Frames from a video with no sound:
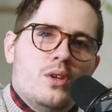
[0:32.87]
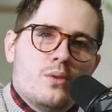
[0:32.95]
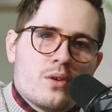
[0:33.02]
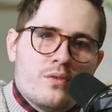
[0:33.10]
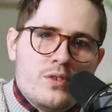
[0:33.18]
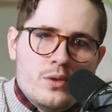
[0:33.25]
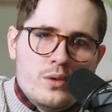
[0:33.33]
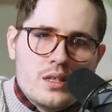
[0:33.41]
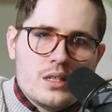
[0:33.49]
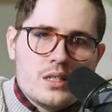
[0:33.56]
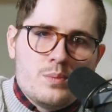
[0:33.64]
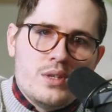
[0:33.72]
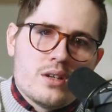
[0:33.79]
reviewing
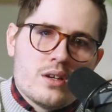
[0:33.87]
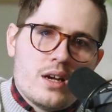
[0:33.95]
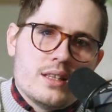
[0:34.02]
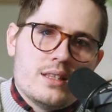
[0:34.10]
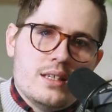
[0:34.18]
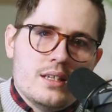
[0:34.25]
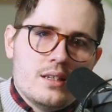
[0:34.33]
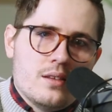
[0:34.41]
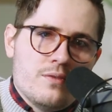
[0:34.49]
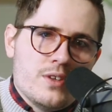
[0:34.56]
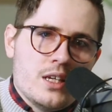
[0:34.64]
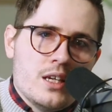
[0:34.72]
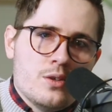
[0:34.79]
this beer at the end of the
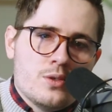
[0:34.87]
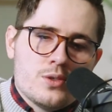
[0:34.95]
video,